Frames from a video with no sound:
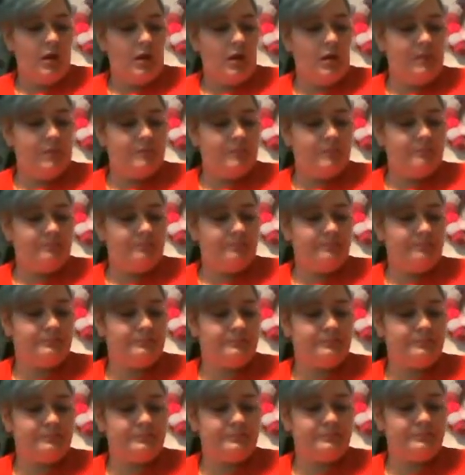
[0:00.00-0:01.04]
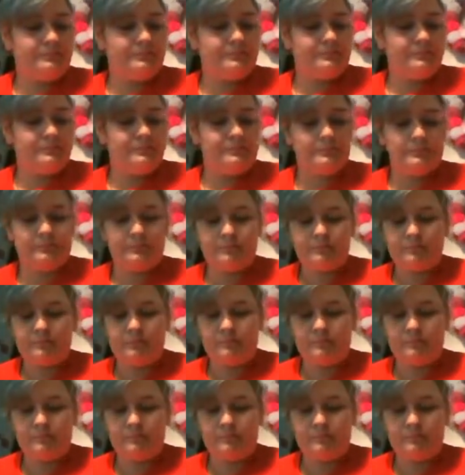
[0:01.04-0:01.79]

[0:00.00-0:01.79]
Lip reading: Nothing is said.